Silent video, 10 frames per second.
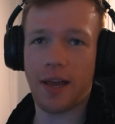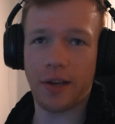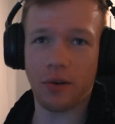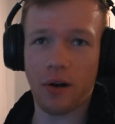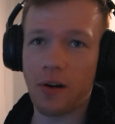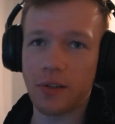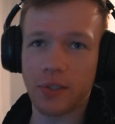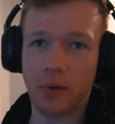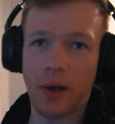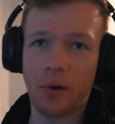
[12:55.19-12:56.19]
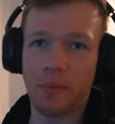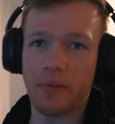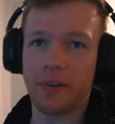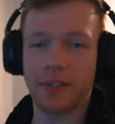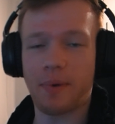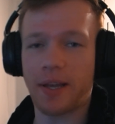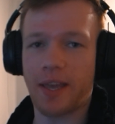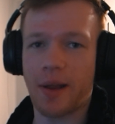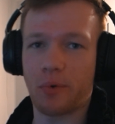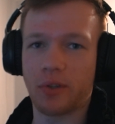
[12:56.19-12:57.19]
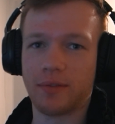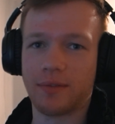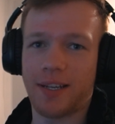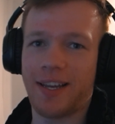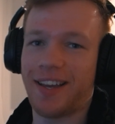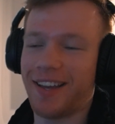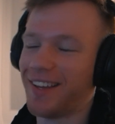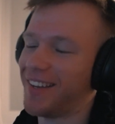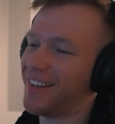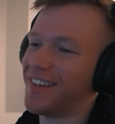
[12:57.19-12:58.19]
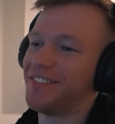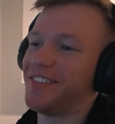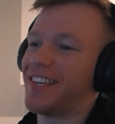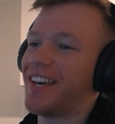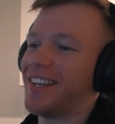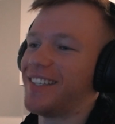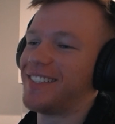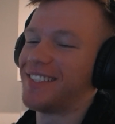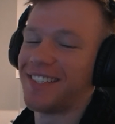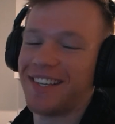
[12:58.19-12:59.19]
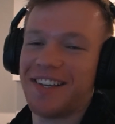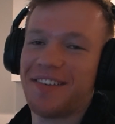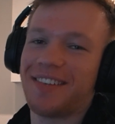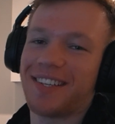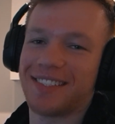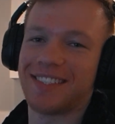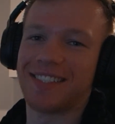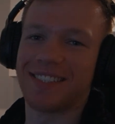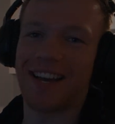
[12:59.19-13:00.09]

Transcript: And you'll also help me fix my camera because, because this is